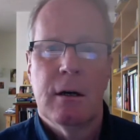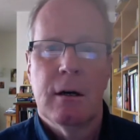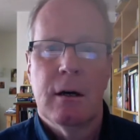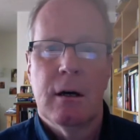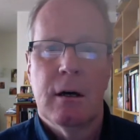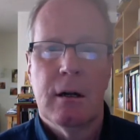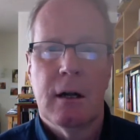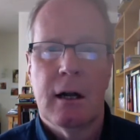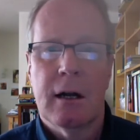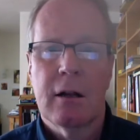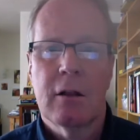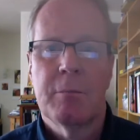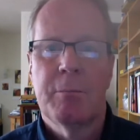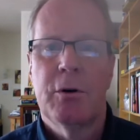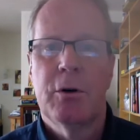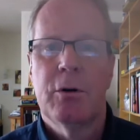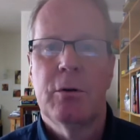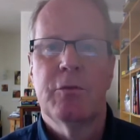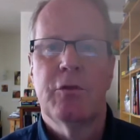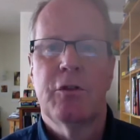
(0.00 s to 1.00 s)
a lot of the
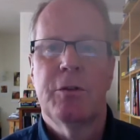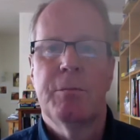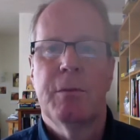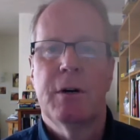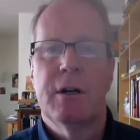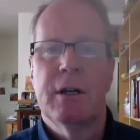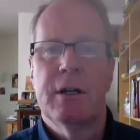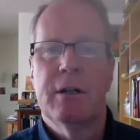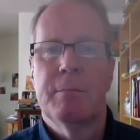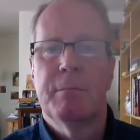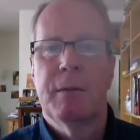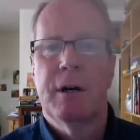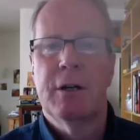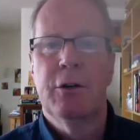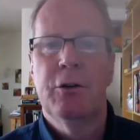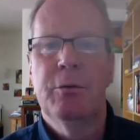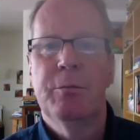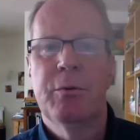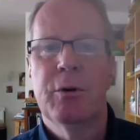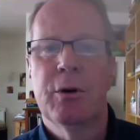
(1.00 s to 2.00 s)
poems in my
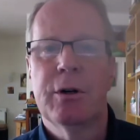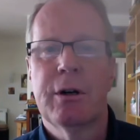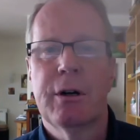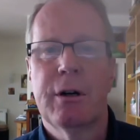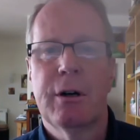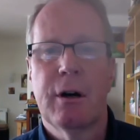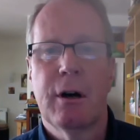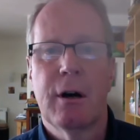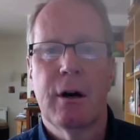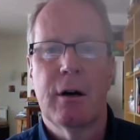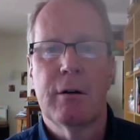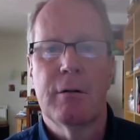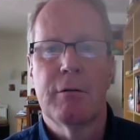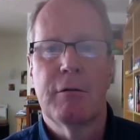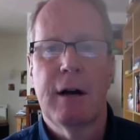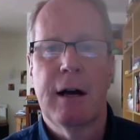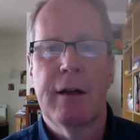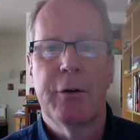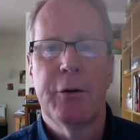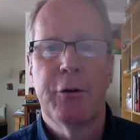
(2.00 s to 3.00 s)
new book are
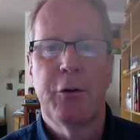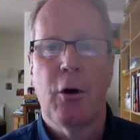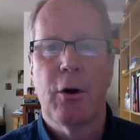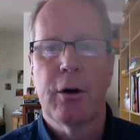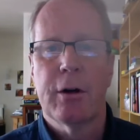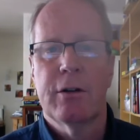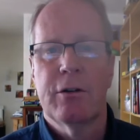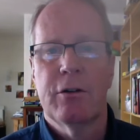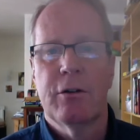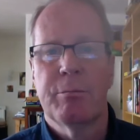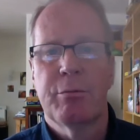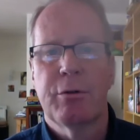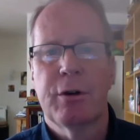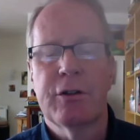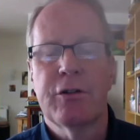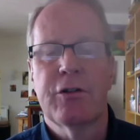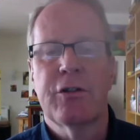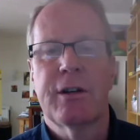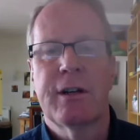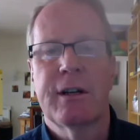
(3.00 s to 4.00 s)
rather dark and
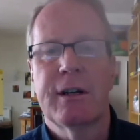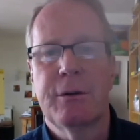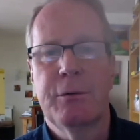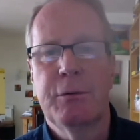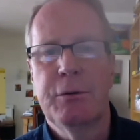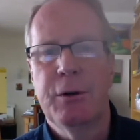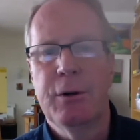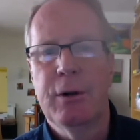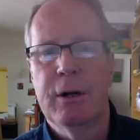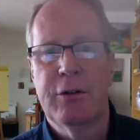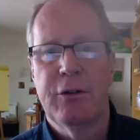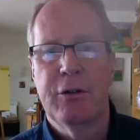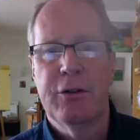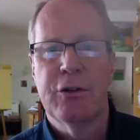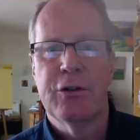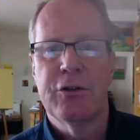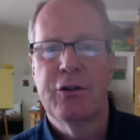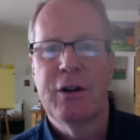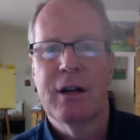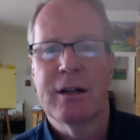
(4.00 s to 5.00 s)
depressing, and I realize this
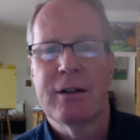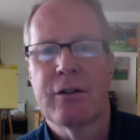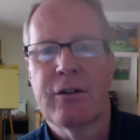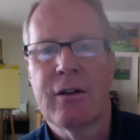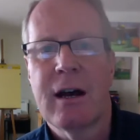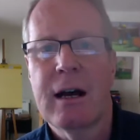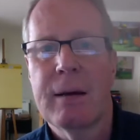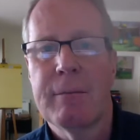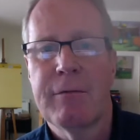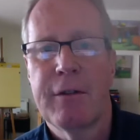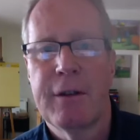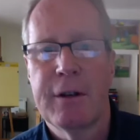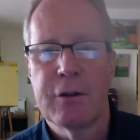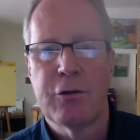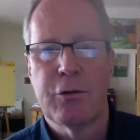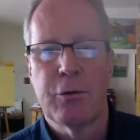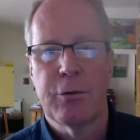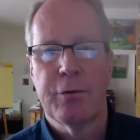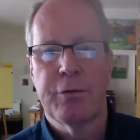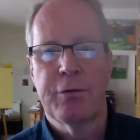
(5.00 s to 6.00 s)
is not the time for that
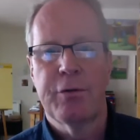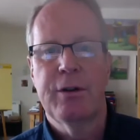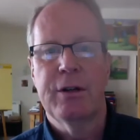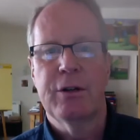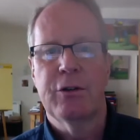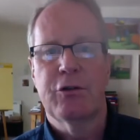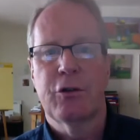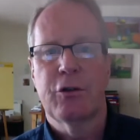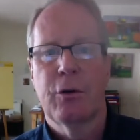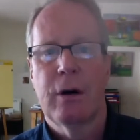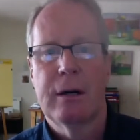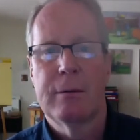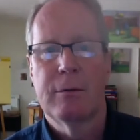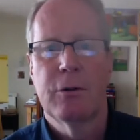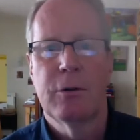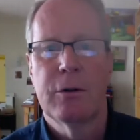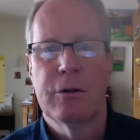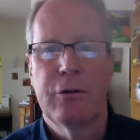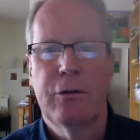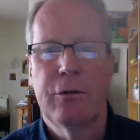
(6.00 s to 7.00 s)
sort of thing. So I'm
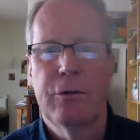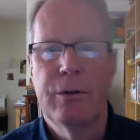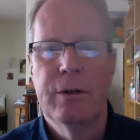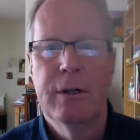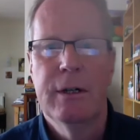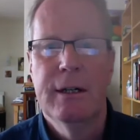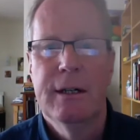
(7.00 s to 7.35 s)
going to